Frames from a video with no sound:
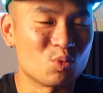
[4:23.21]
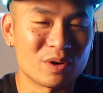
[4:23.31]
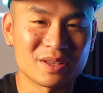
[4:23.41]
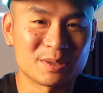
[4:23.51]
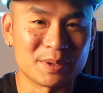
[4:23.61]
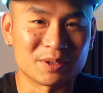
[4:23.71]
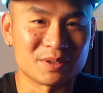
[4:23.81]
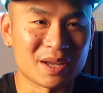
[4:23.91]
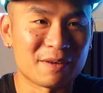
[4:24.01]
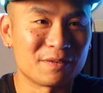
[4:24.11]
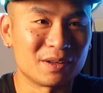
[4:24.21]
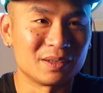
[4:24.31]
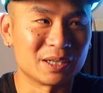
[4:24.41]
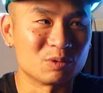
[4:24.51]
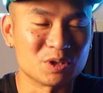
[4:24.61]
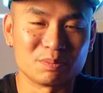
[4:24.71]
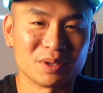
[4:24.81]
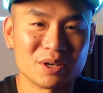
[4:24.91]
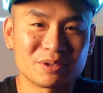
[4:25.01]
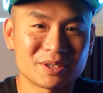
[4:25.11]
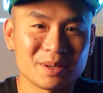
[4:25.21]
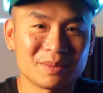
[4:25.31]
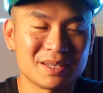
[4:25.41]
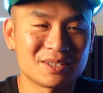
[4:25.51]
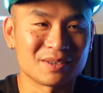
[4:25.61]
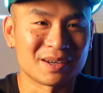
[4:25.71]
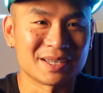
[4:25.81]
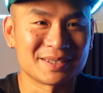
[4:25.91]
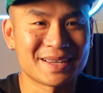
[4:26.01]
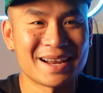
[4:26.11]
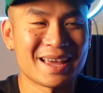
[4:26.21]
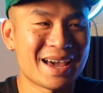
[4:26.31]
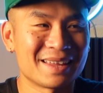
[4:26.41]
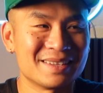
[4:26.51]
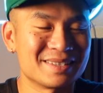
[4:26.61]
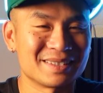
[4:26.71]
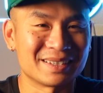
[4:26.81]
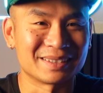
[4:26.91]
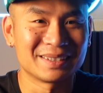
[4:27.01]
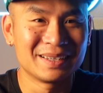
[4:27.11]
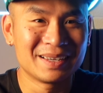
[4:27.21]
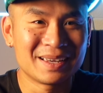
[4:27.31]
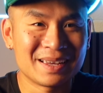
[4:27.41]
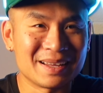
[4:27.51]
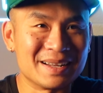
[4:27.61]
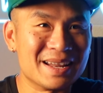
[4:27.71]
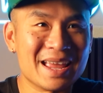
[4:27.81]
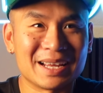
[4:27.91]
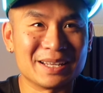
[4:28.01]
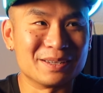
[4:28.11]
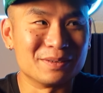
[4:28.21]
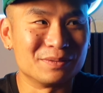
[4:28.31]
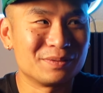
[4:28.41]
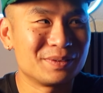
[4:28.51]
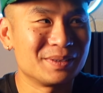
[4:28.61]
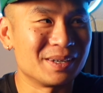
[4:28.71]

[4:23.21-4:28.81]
one of the speakers I felt like was blown or something, so I kind of had this like negative